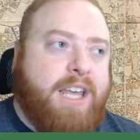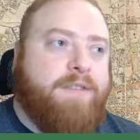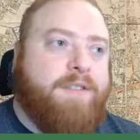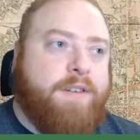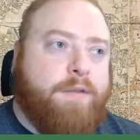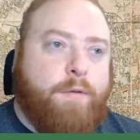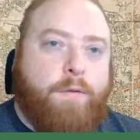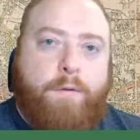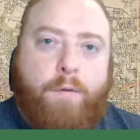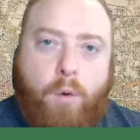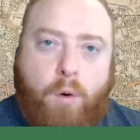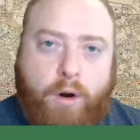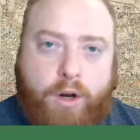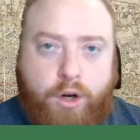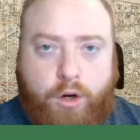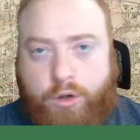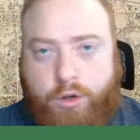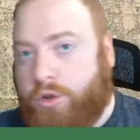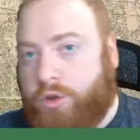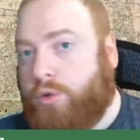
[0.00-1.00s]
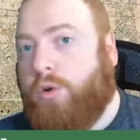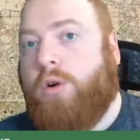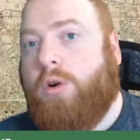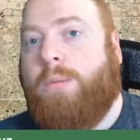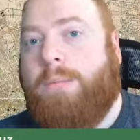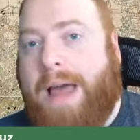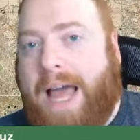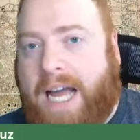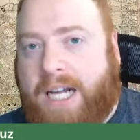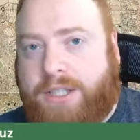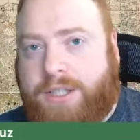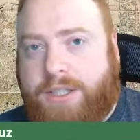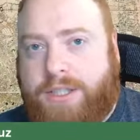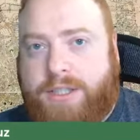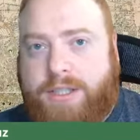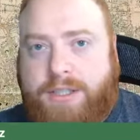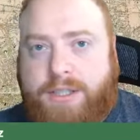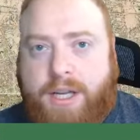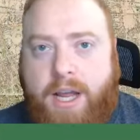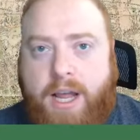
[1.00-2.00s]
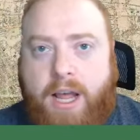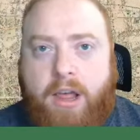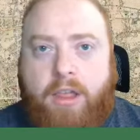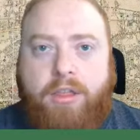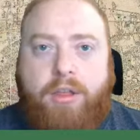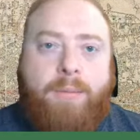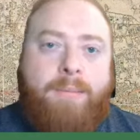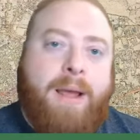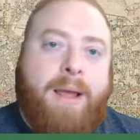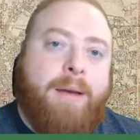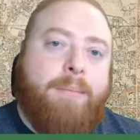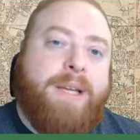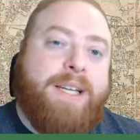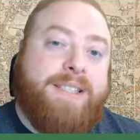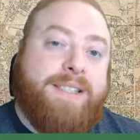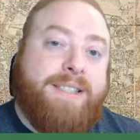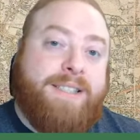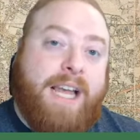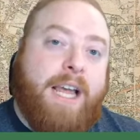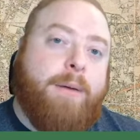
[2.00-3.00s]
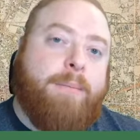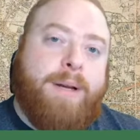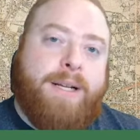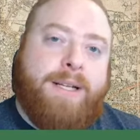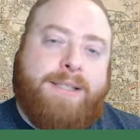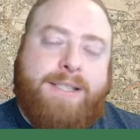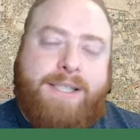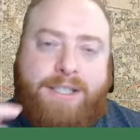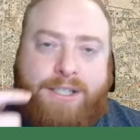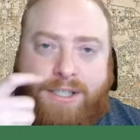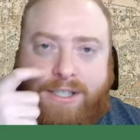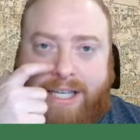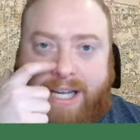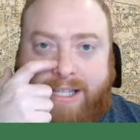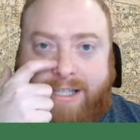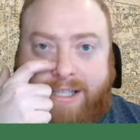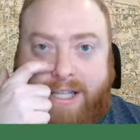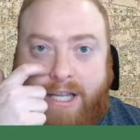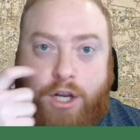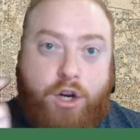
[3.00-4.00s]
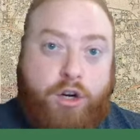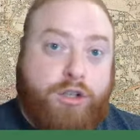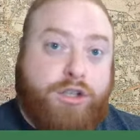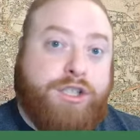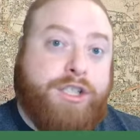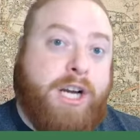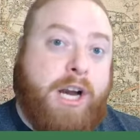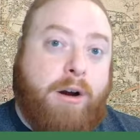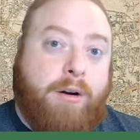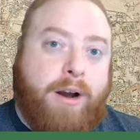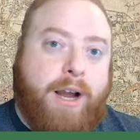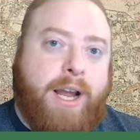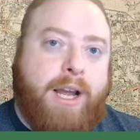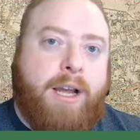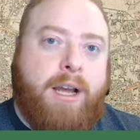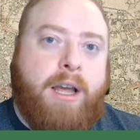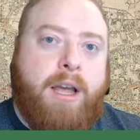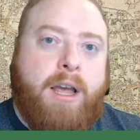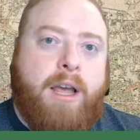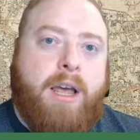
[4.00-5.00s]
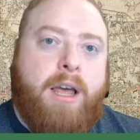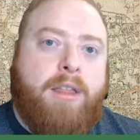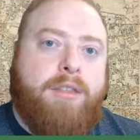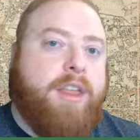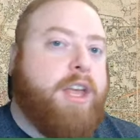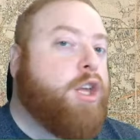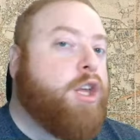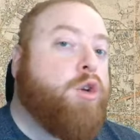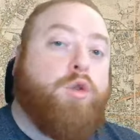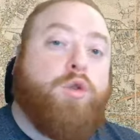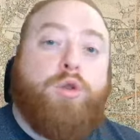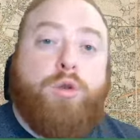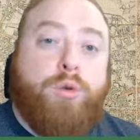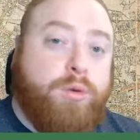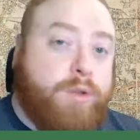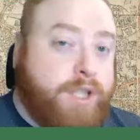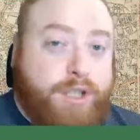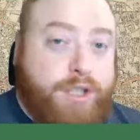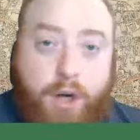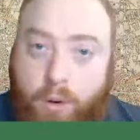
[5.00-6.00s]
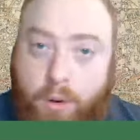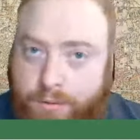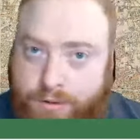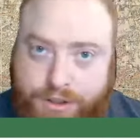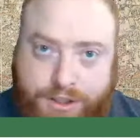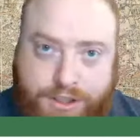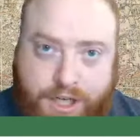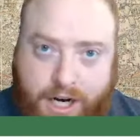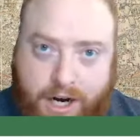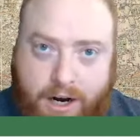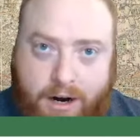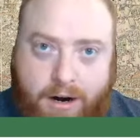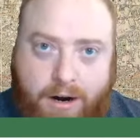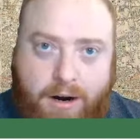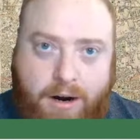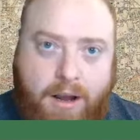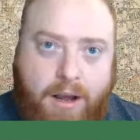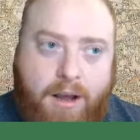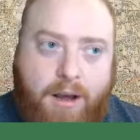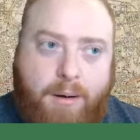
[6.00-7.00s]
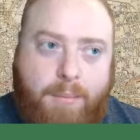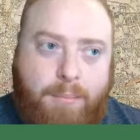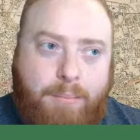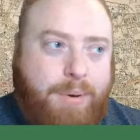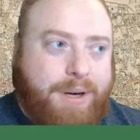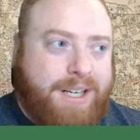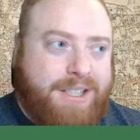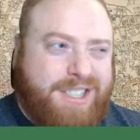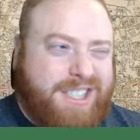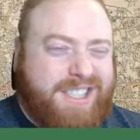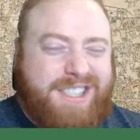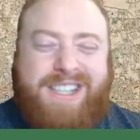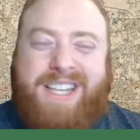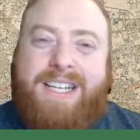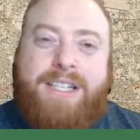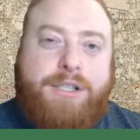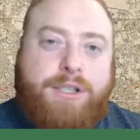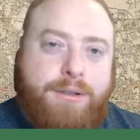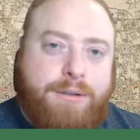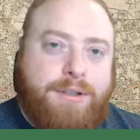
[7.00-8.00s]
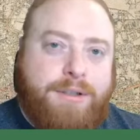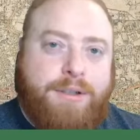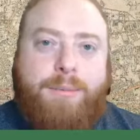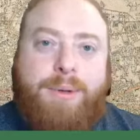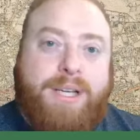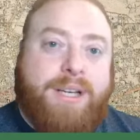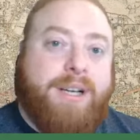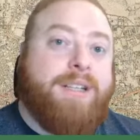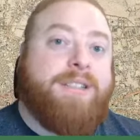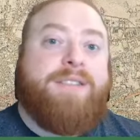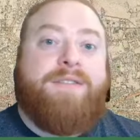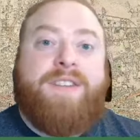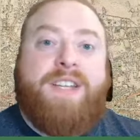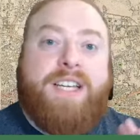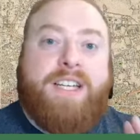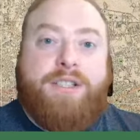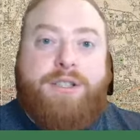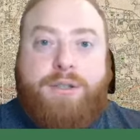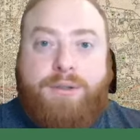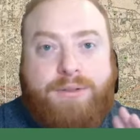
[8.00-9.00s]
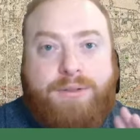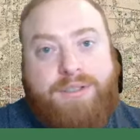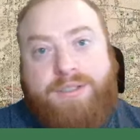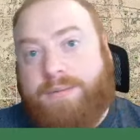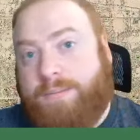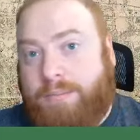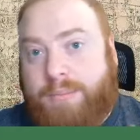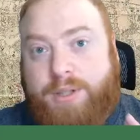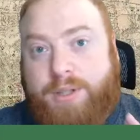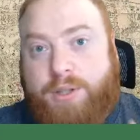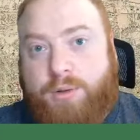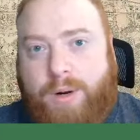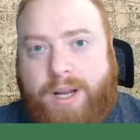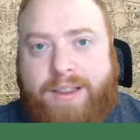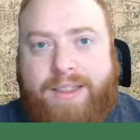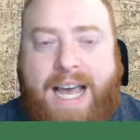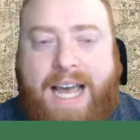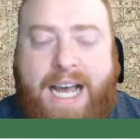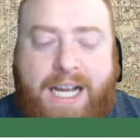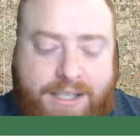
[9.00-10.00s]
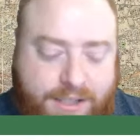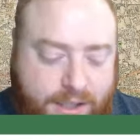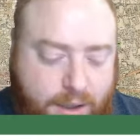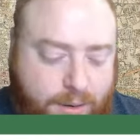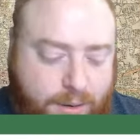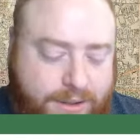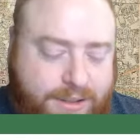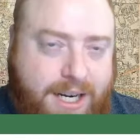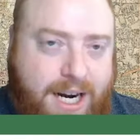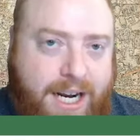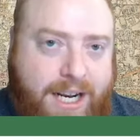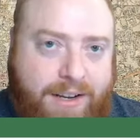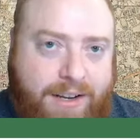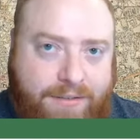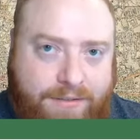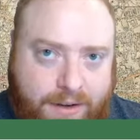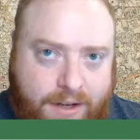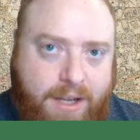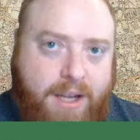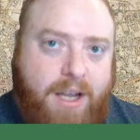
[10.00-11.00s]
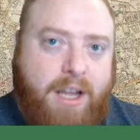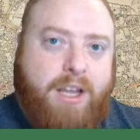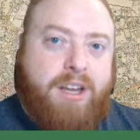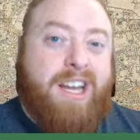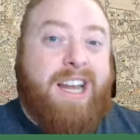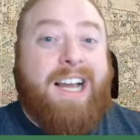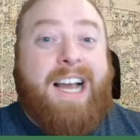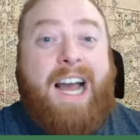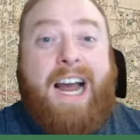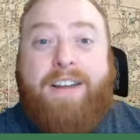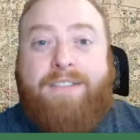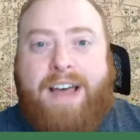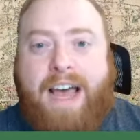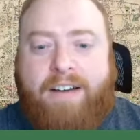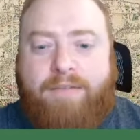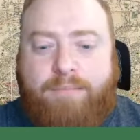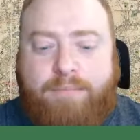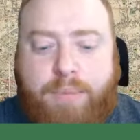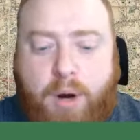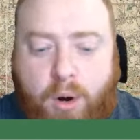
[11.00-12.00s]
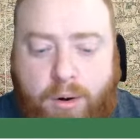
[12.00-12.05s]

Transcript: even for your true matches, there may be segments that says that you're sharing that you truly don't share, but it just thinks you do because of the issues between that. So it's kind of you can kind of have